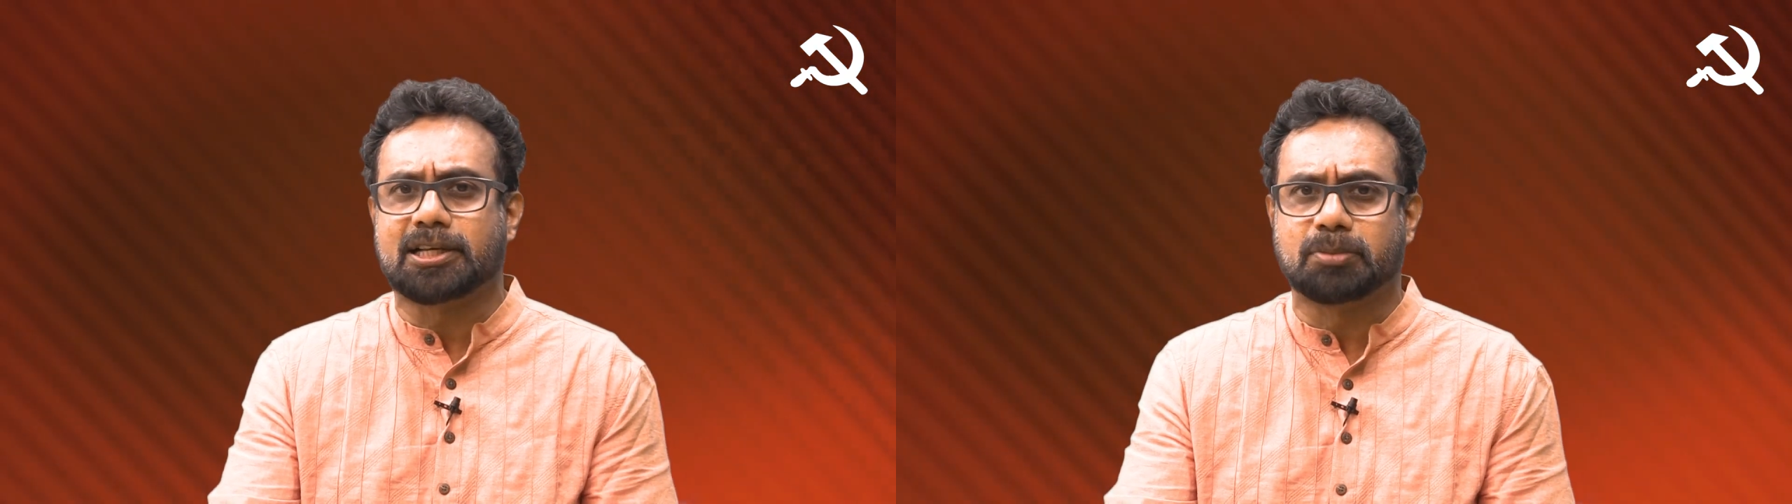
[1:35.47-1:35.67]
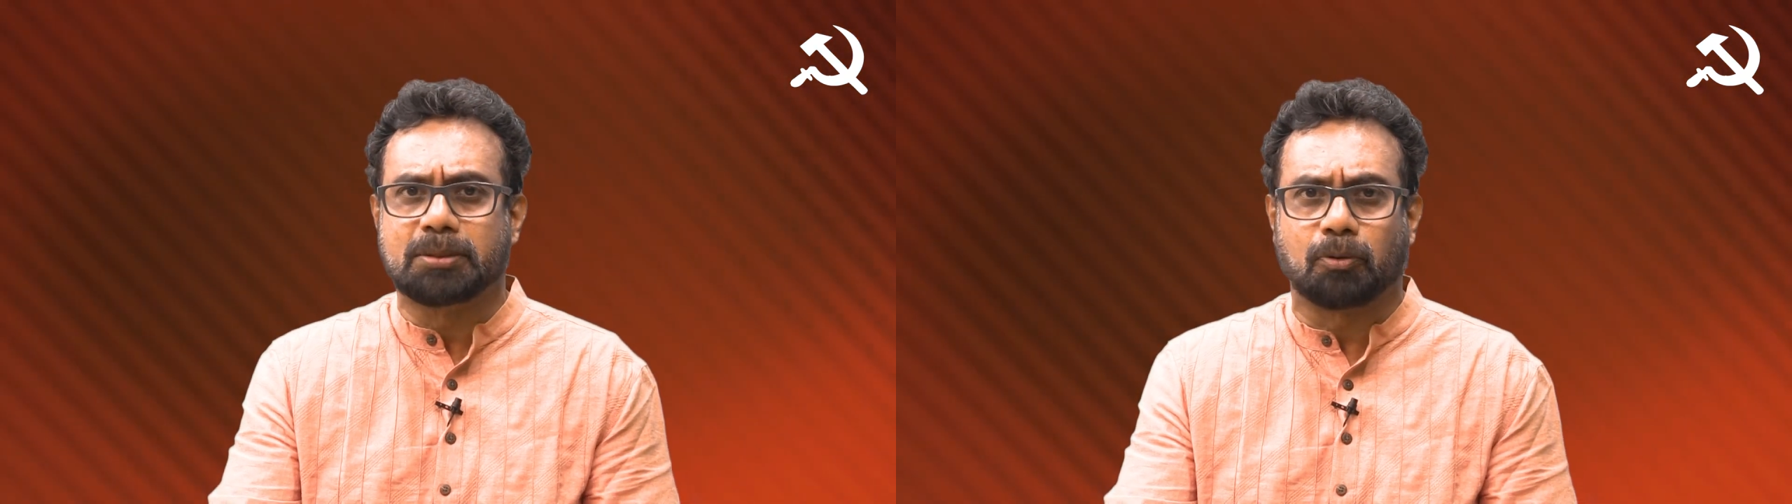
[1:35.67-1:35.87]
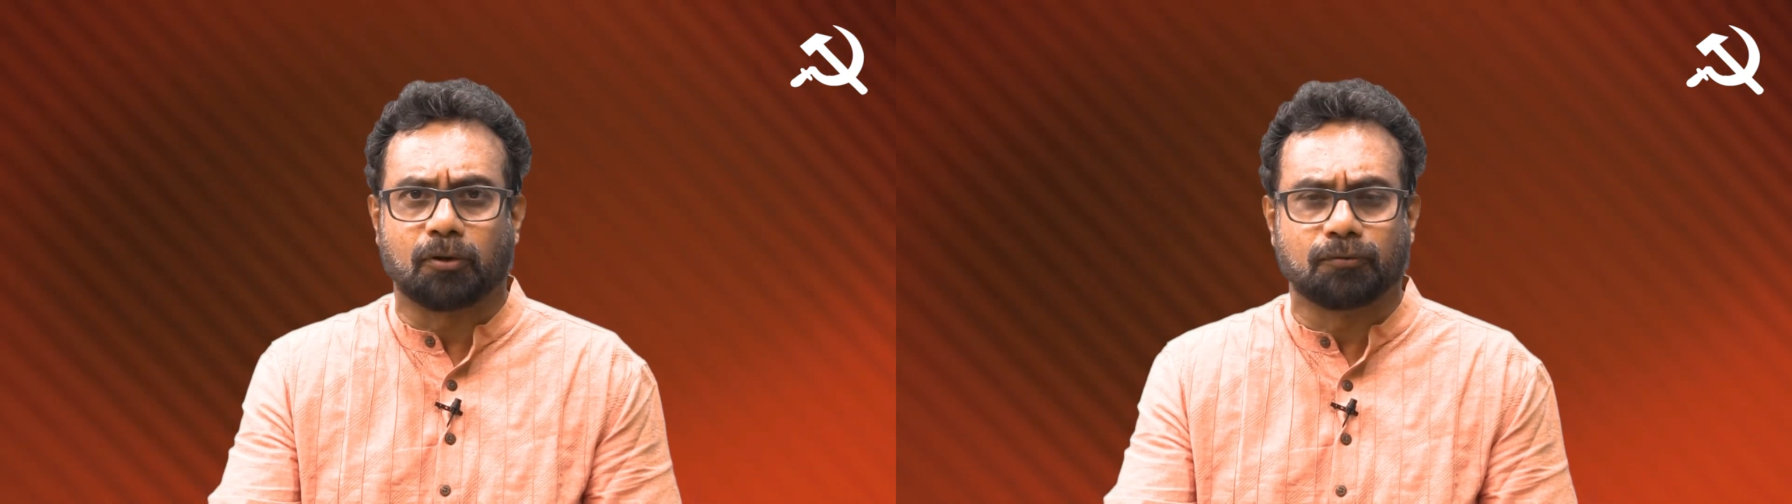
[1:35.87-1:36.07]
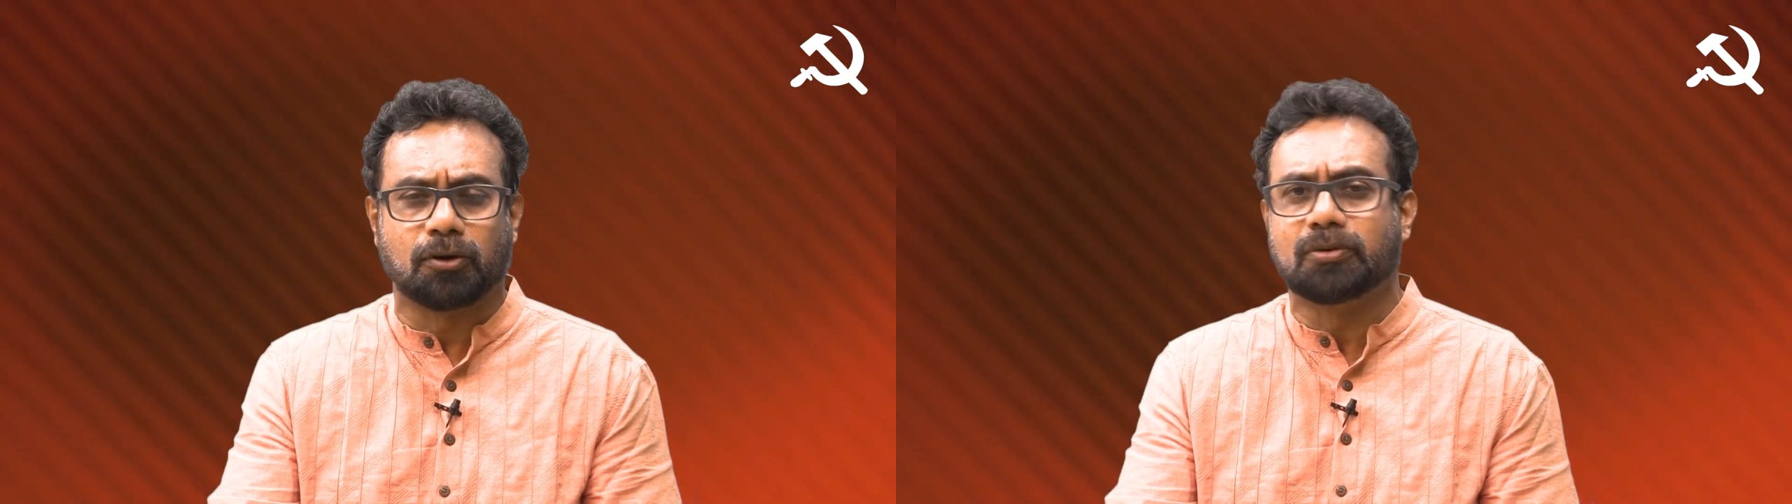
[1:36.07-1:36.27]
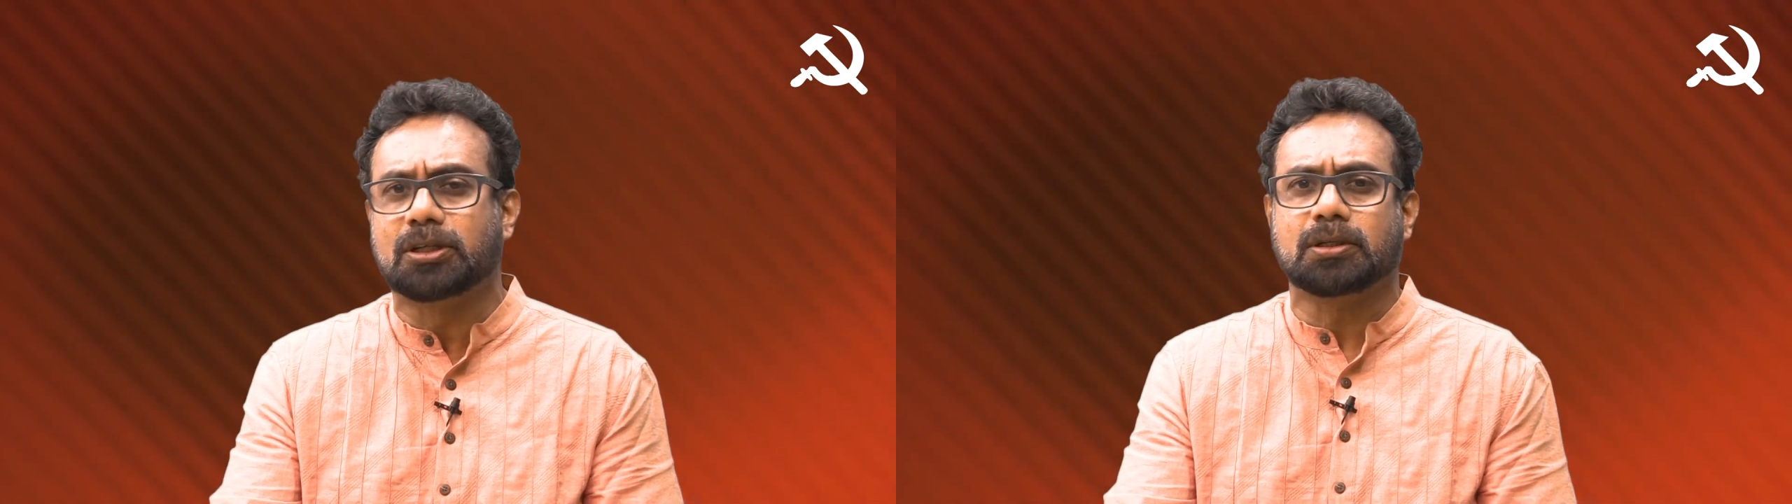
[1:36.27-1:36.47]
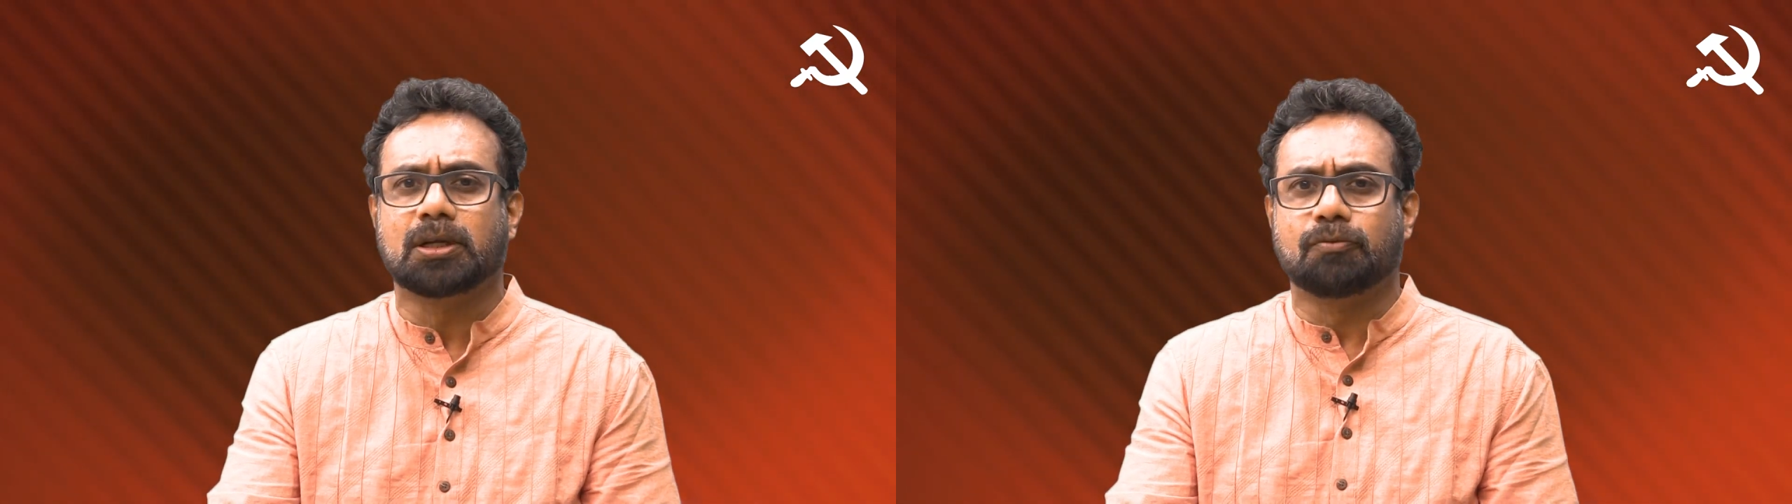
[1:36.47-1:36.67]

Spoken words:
has been brought forward,